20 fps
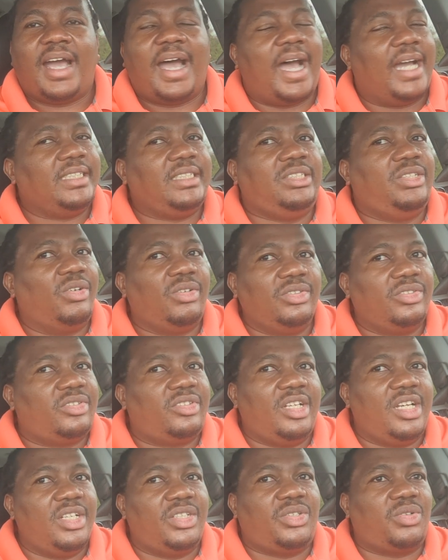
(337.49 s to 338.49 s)
I don't
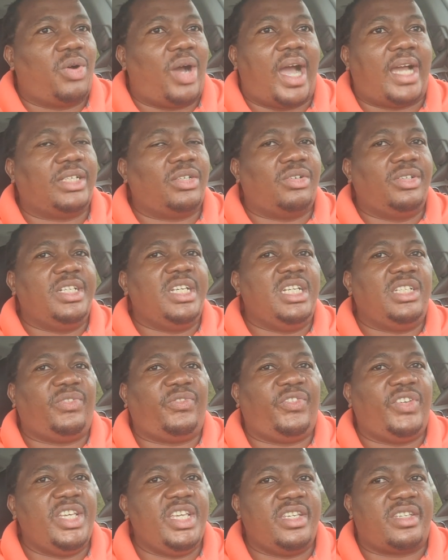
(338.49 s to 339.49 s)
think so. I don't eat
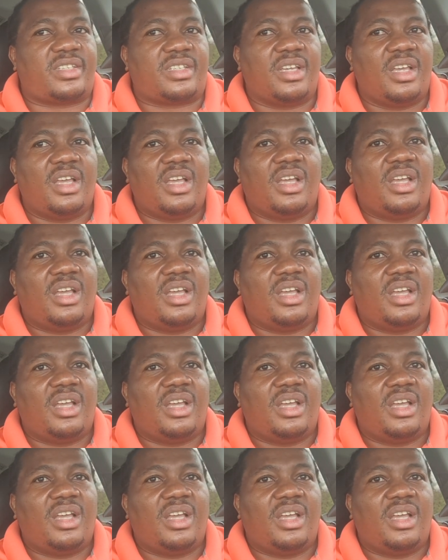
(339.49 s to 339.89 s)
fish.